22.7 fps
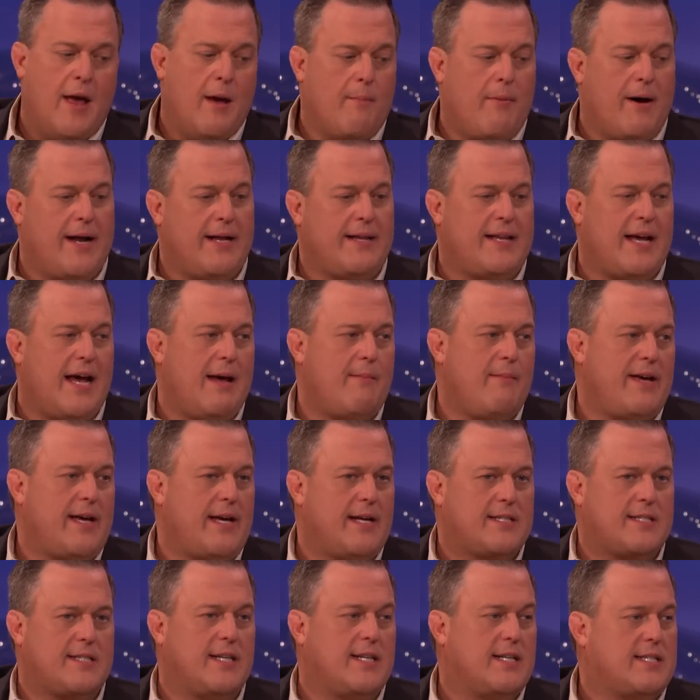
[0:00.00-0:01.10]
By the time he
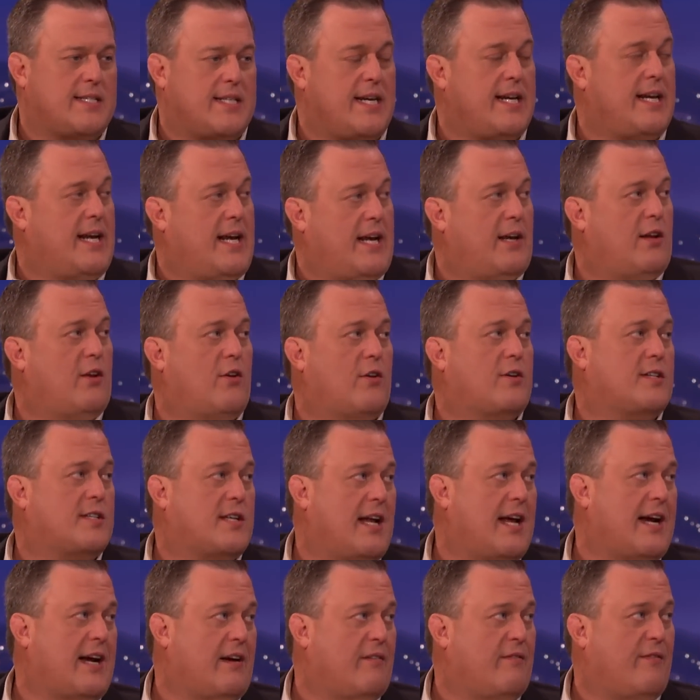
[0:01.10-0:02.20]
gets to the seat, he looks
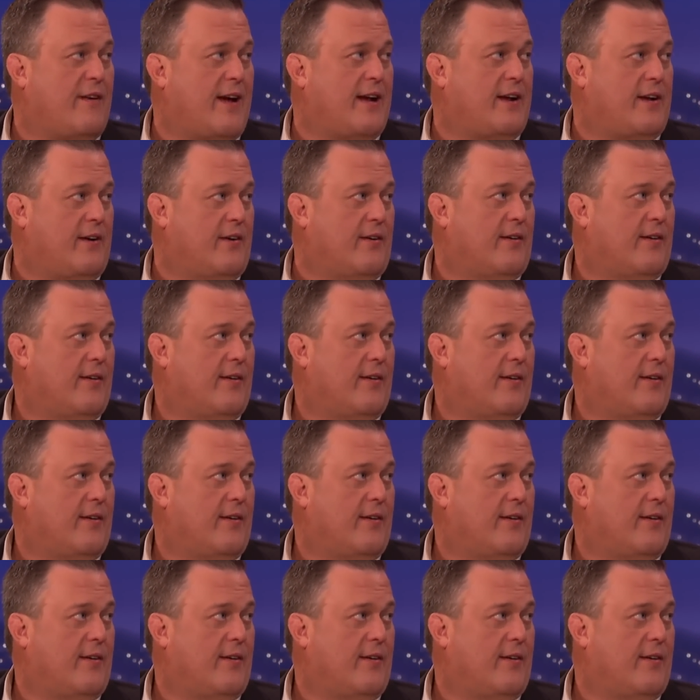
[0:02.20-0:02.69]
like a vendor.